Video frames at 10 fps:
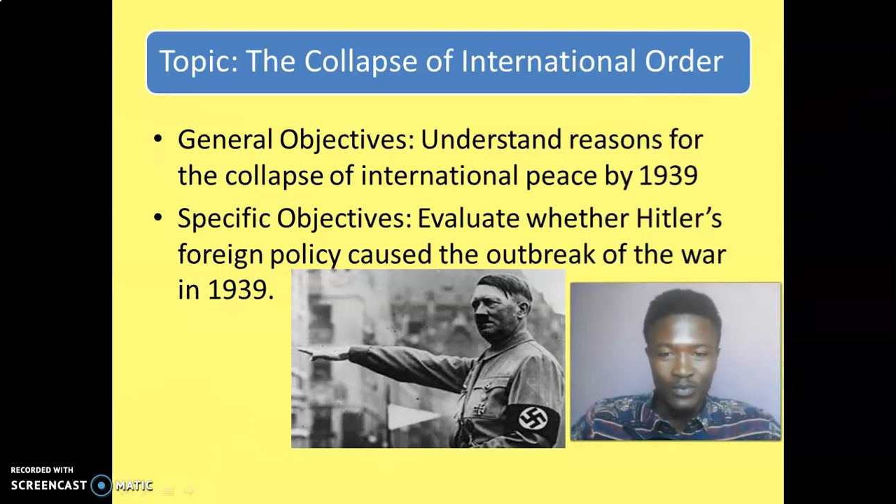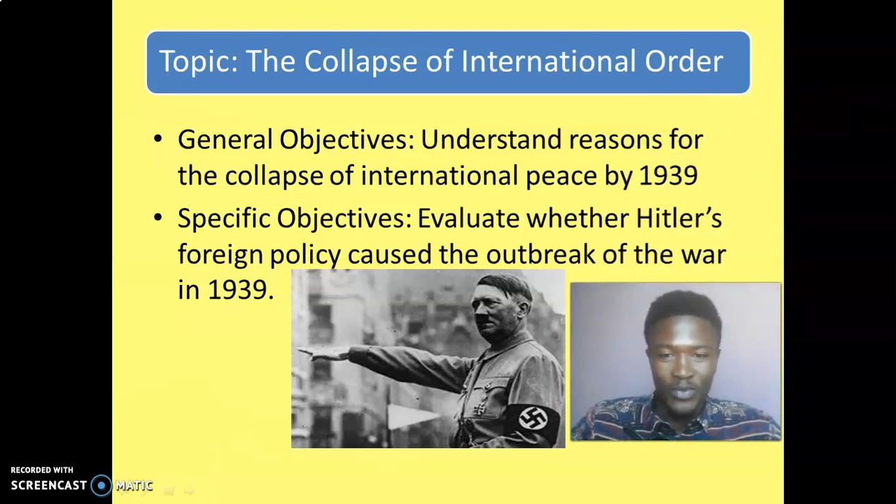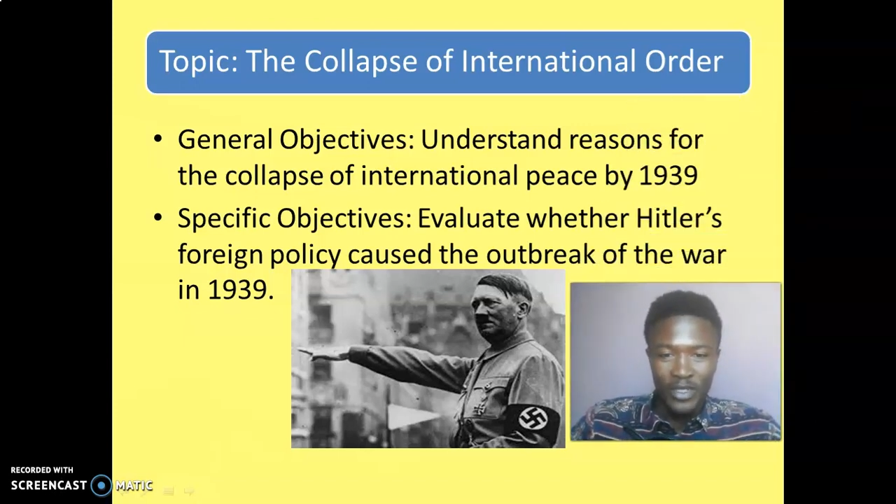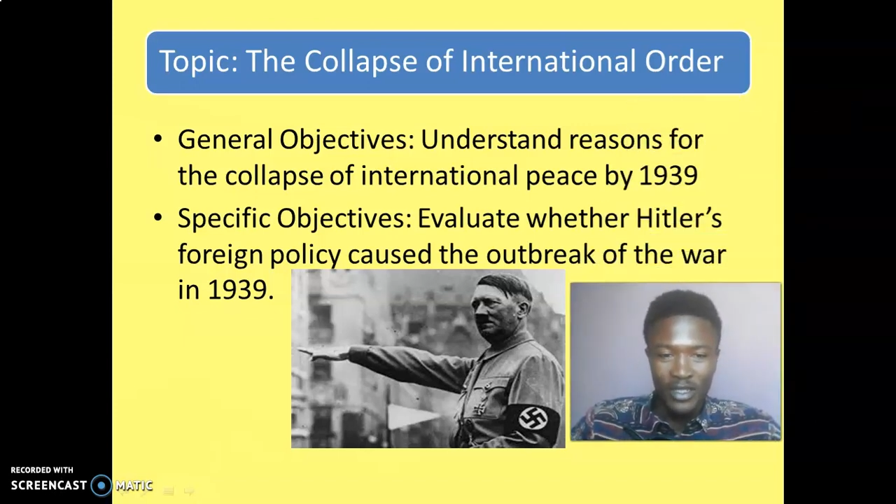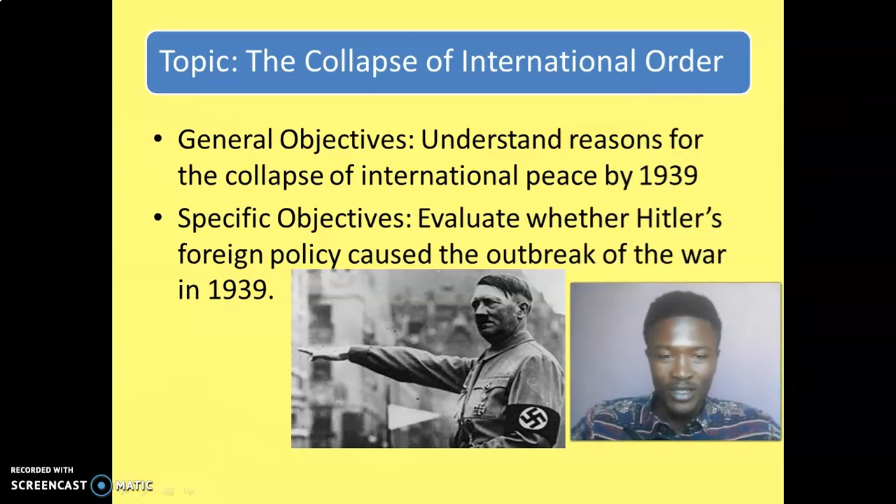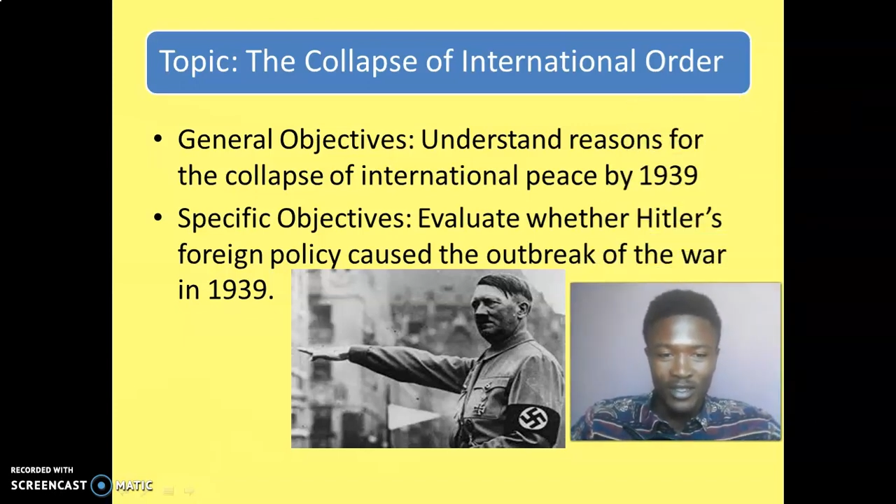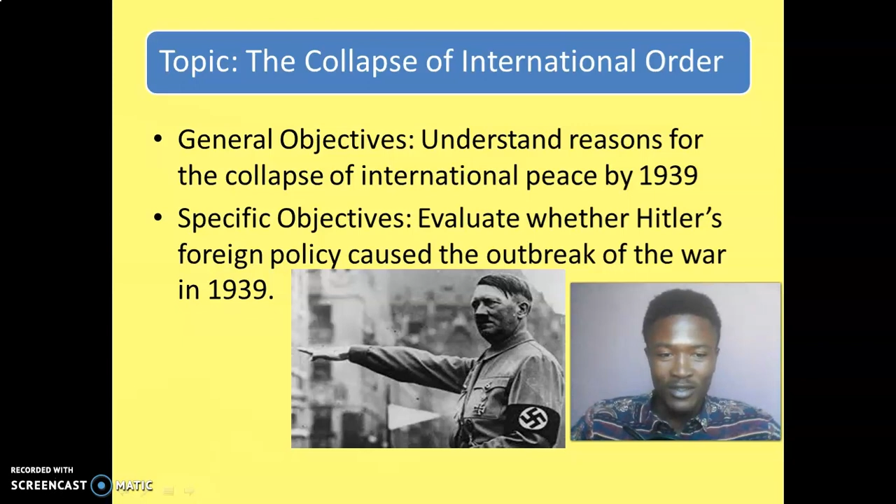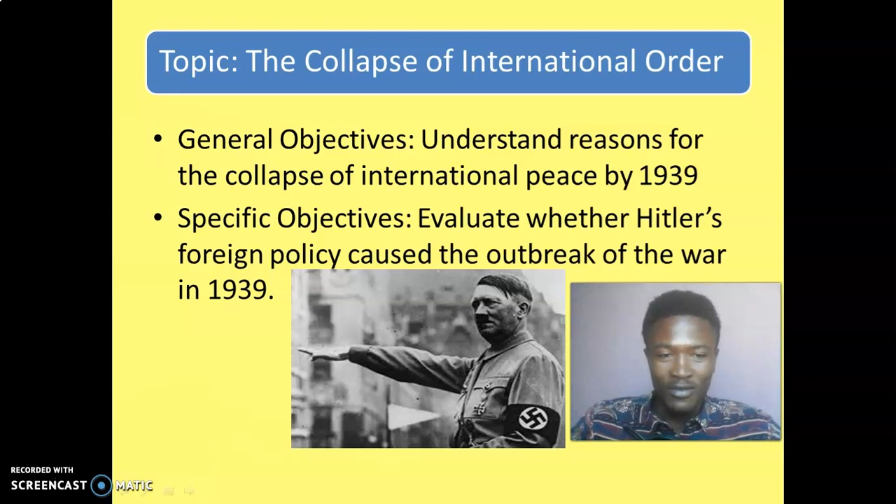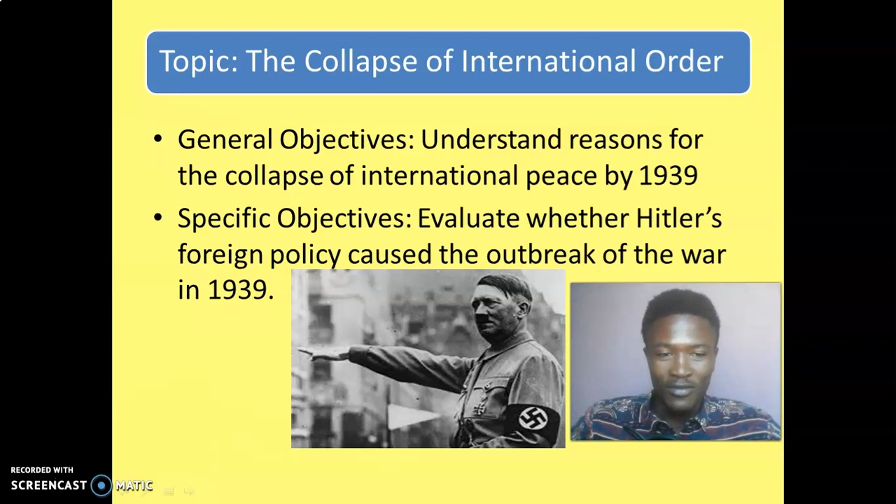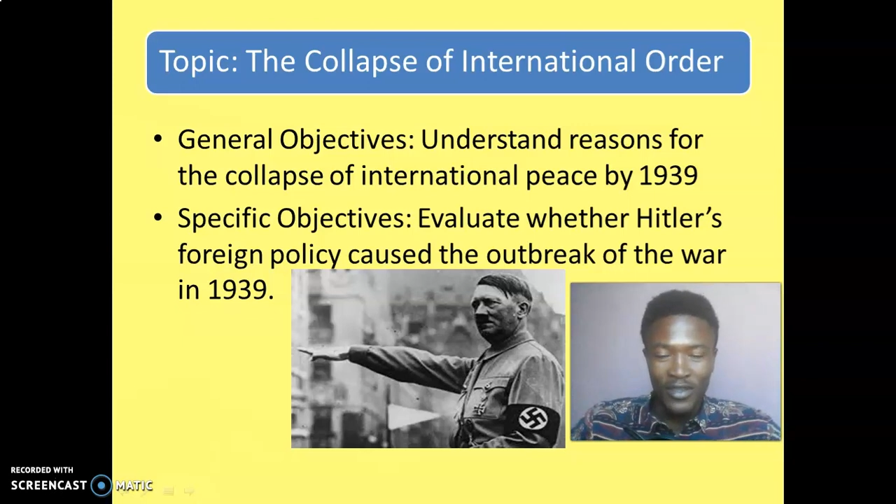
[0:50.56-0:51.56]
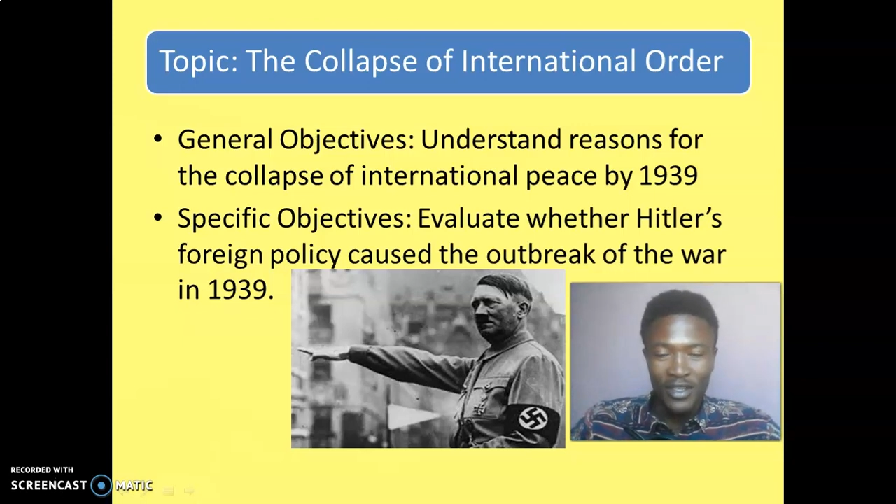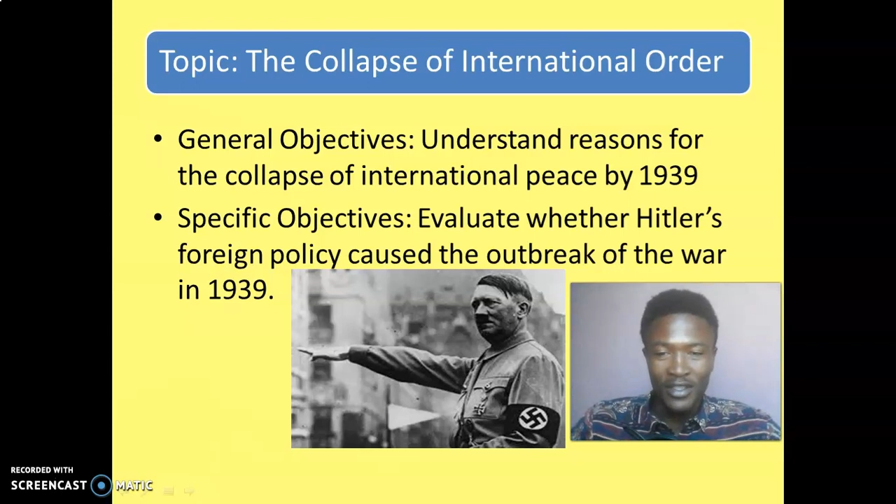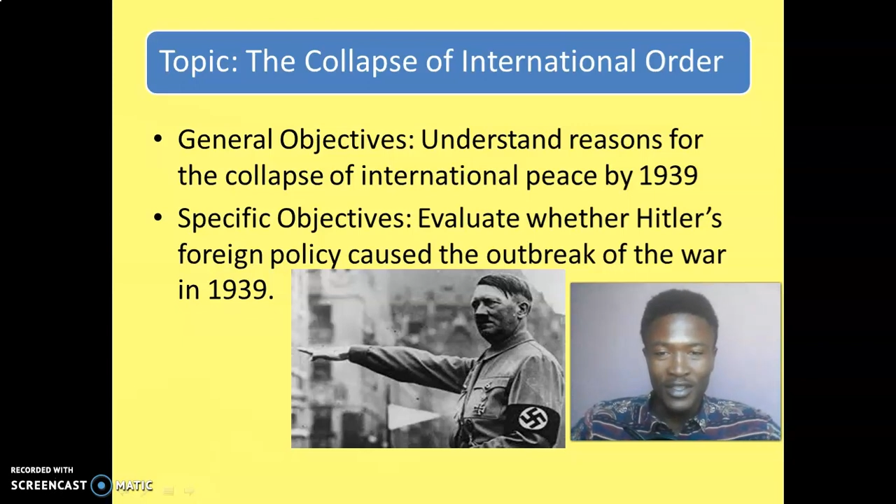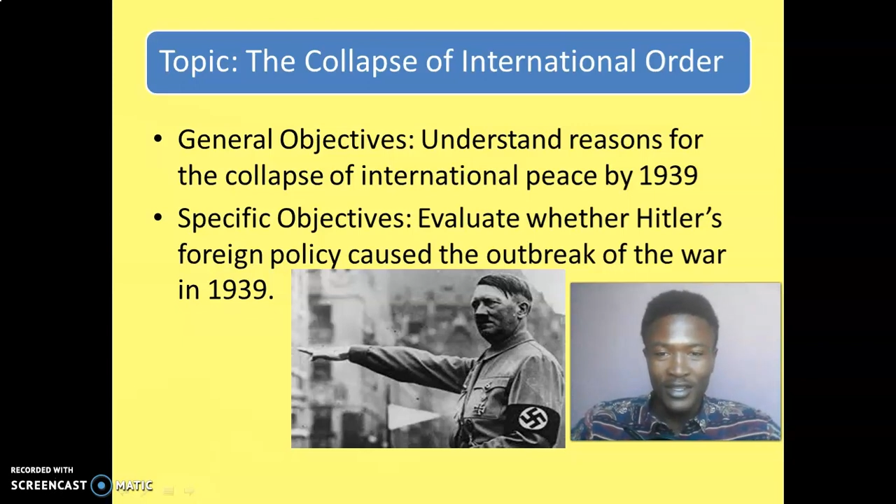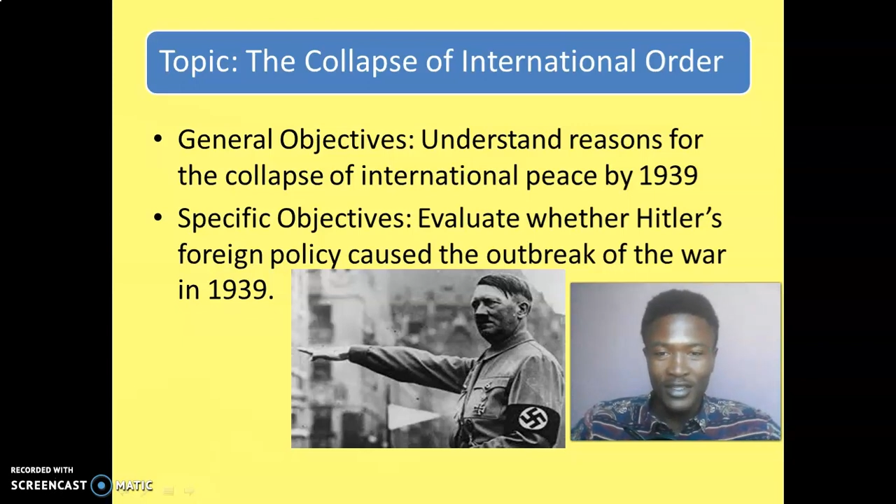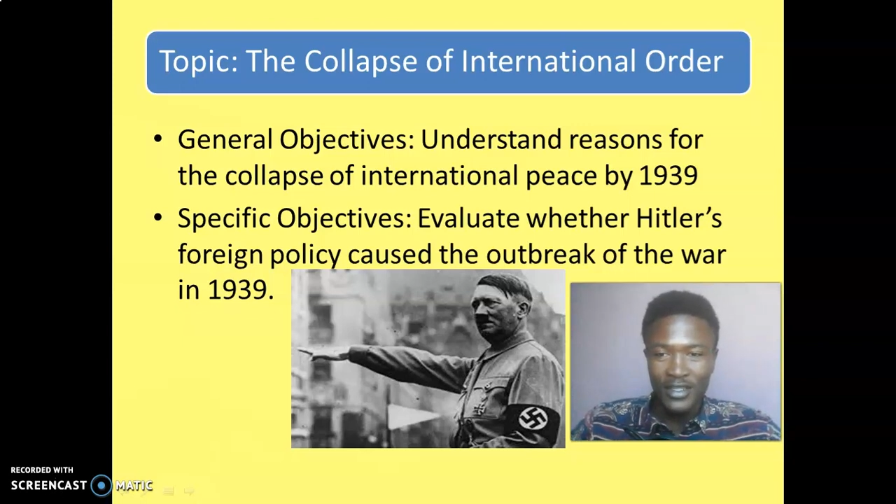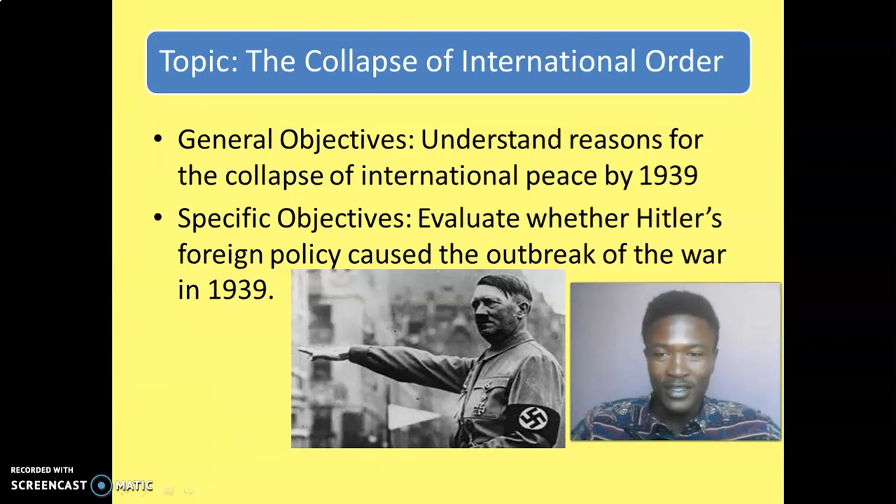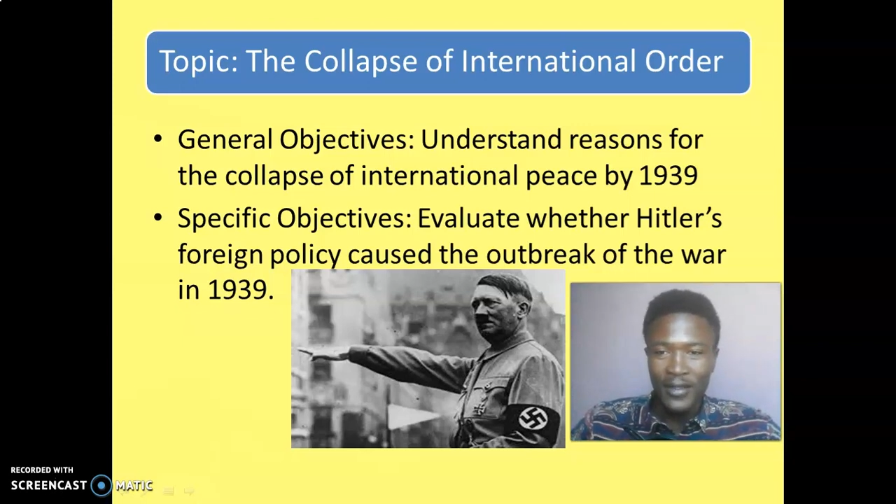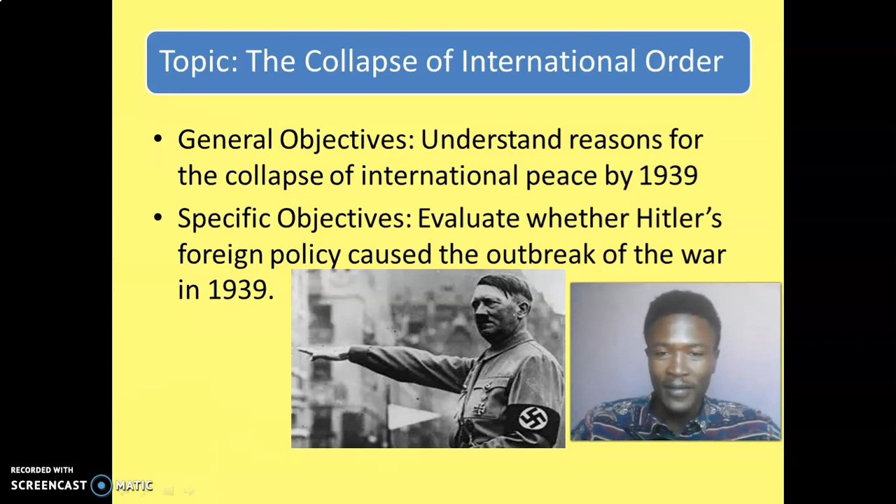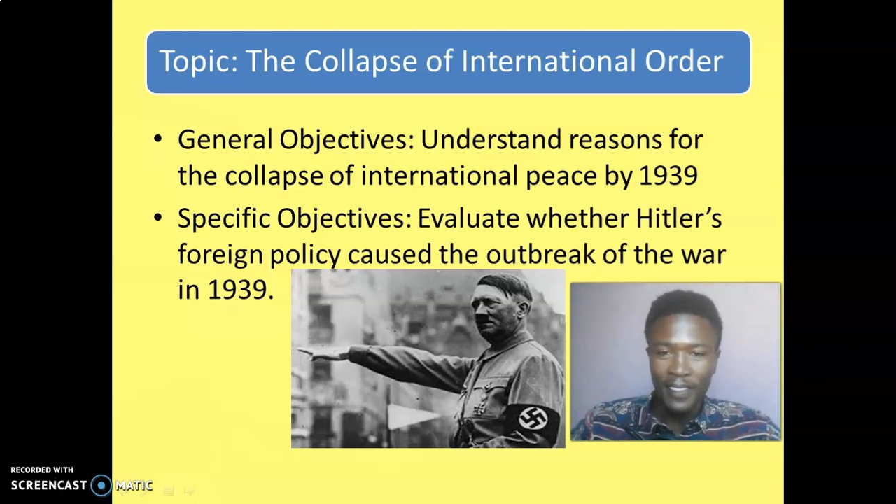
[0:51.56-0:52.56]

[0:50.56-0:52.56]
person of interest.